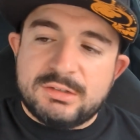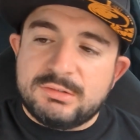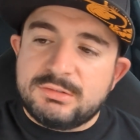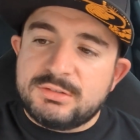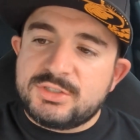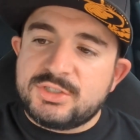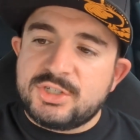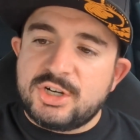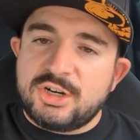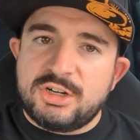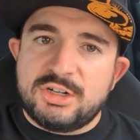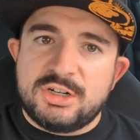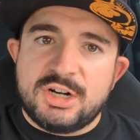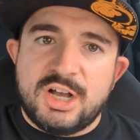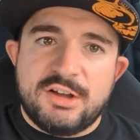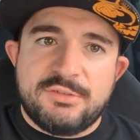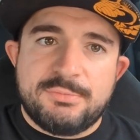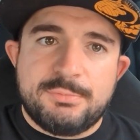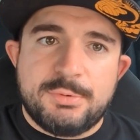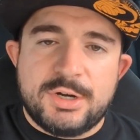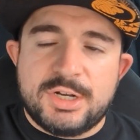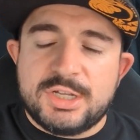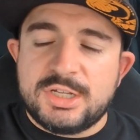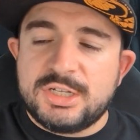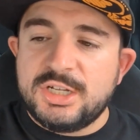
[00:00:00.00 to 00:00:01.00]
starting off
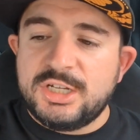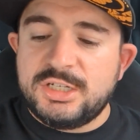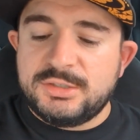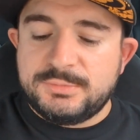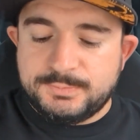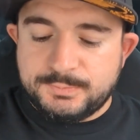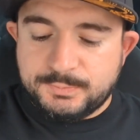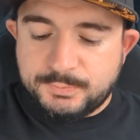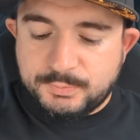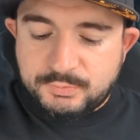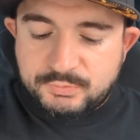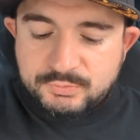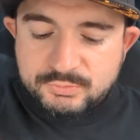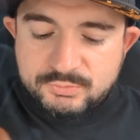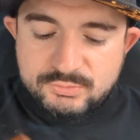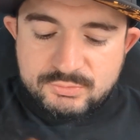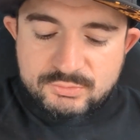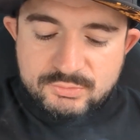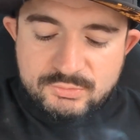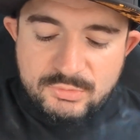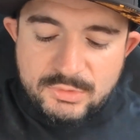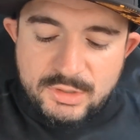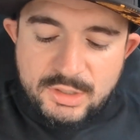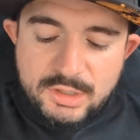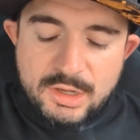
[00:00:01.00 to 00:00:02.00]
pretty good.
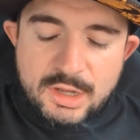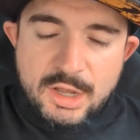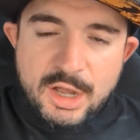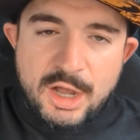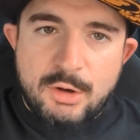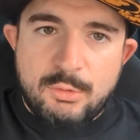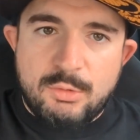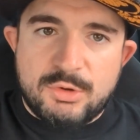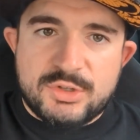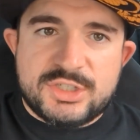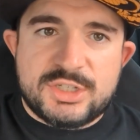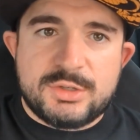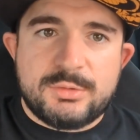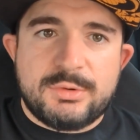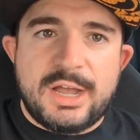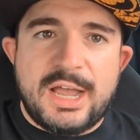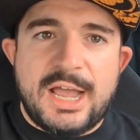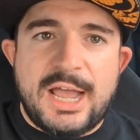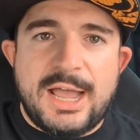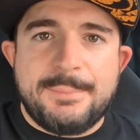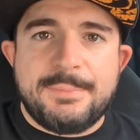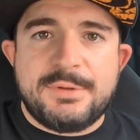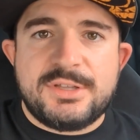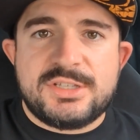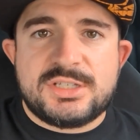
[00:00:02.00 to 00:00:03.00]
We'll see what
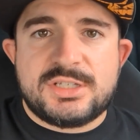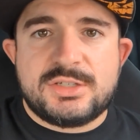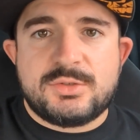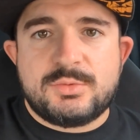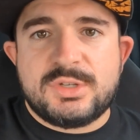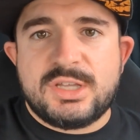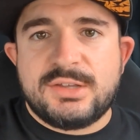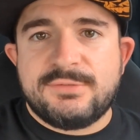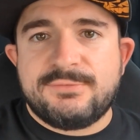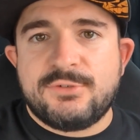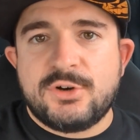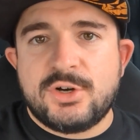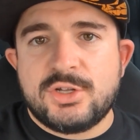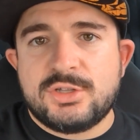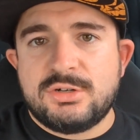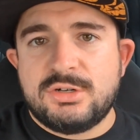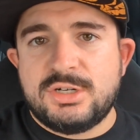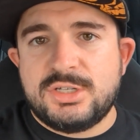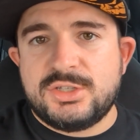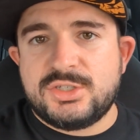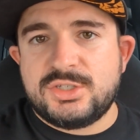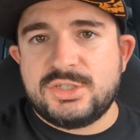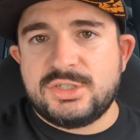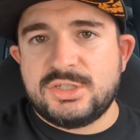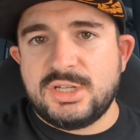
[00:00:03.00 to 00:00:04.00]
happens as we get further
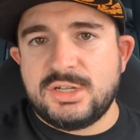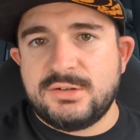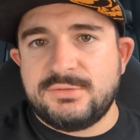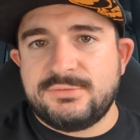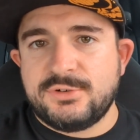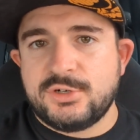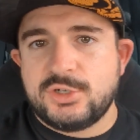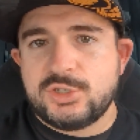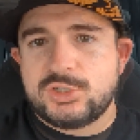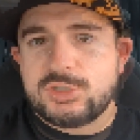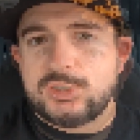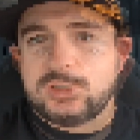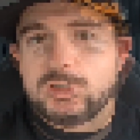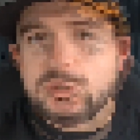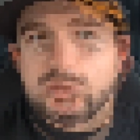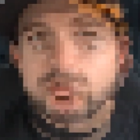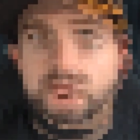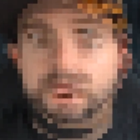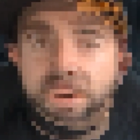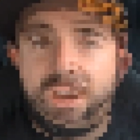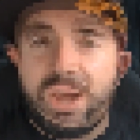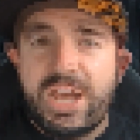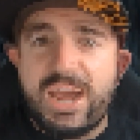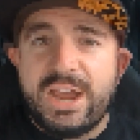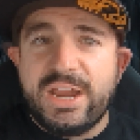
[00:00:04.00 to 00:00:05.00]
into the first third. All
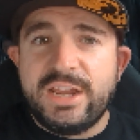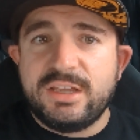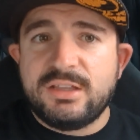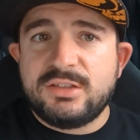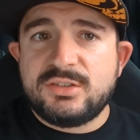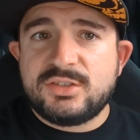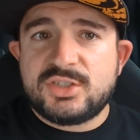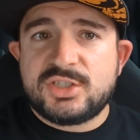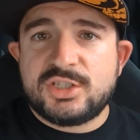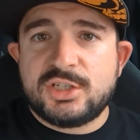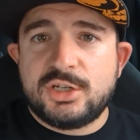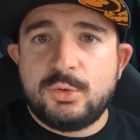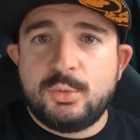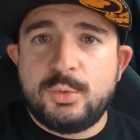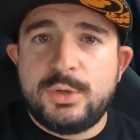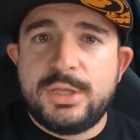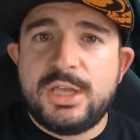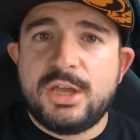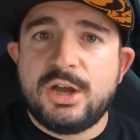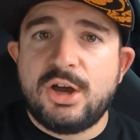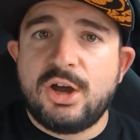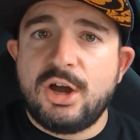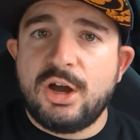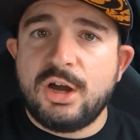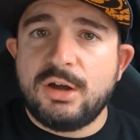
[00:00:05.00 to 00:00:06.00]
right, so
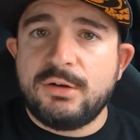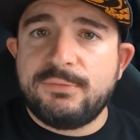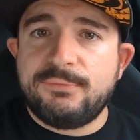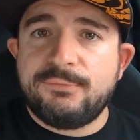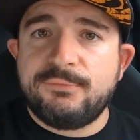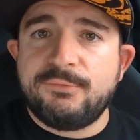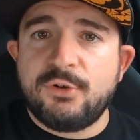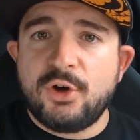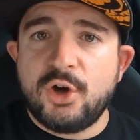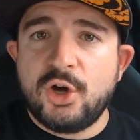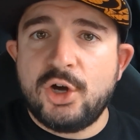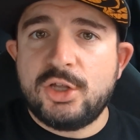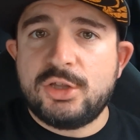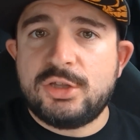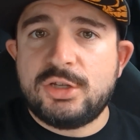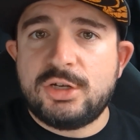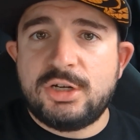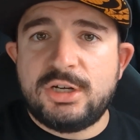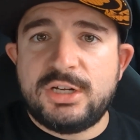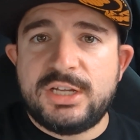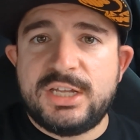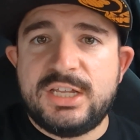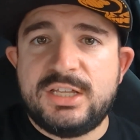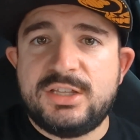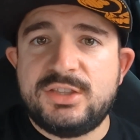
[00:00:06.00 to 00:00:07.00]
we are
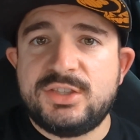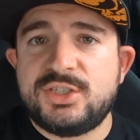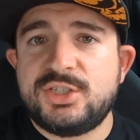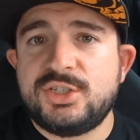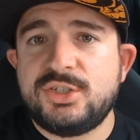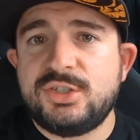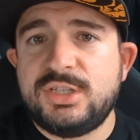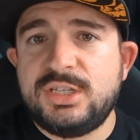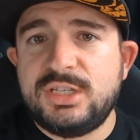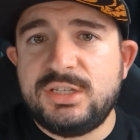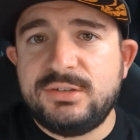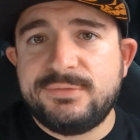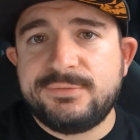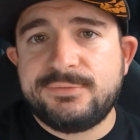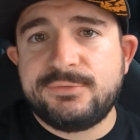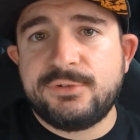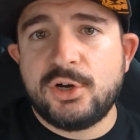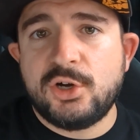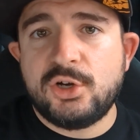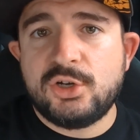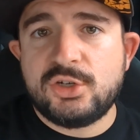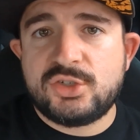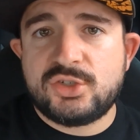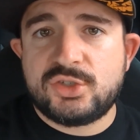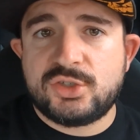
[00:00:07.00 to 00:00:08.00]
further into the
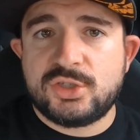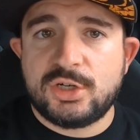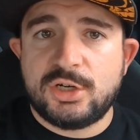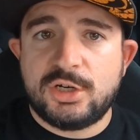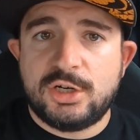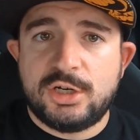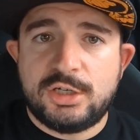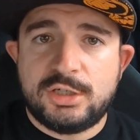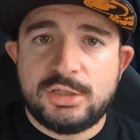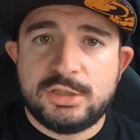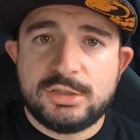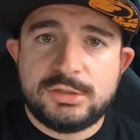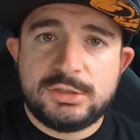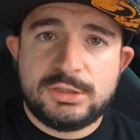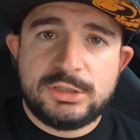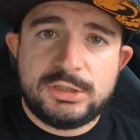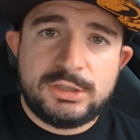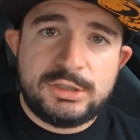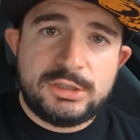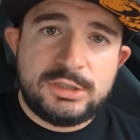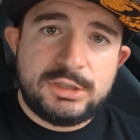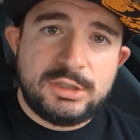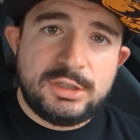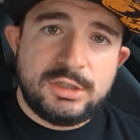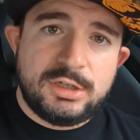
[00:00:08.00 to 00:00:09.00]
first third.
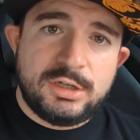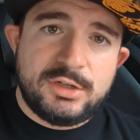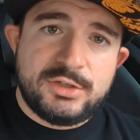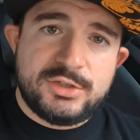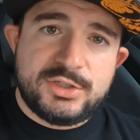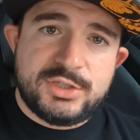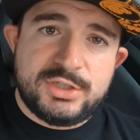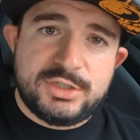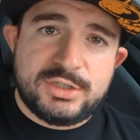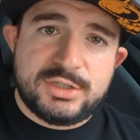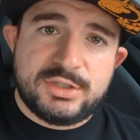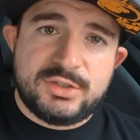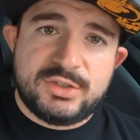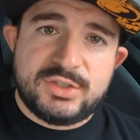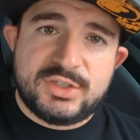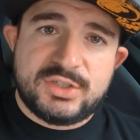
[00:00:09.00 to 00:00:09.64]
As you can